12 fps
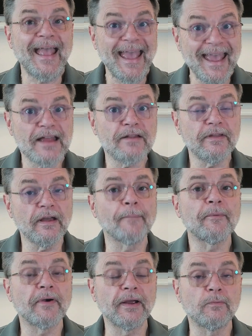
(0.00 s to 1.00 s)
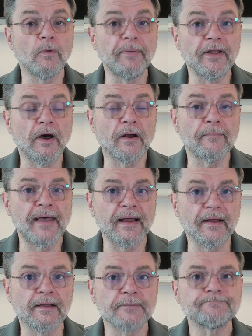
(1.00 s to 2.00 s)
and the upgrade will be
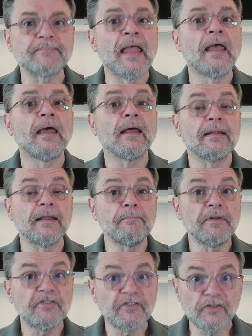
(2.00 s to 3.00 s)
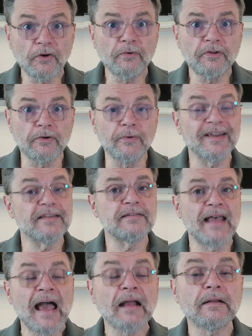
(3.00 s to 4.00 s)
automatic. Let me show you
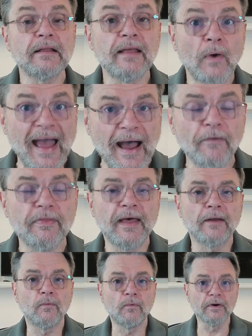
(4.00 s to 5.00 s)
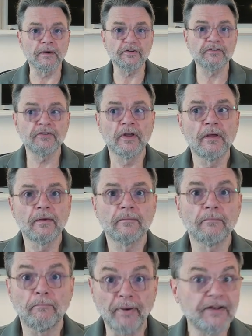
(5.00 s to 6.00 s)
exactly how that works
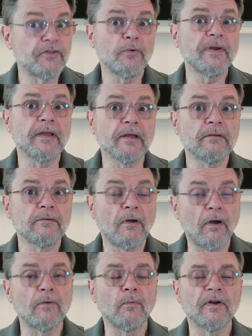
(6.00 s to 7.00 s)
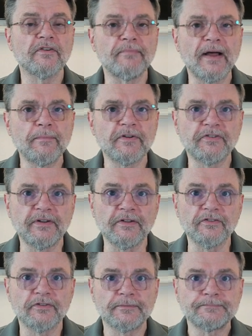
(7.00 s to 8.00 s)
by doing it on one of my
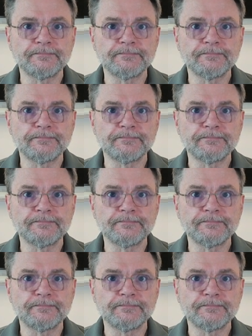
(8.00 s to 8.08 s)
machines.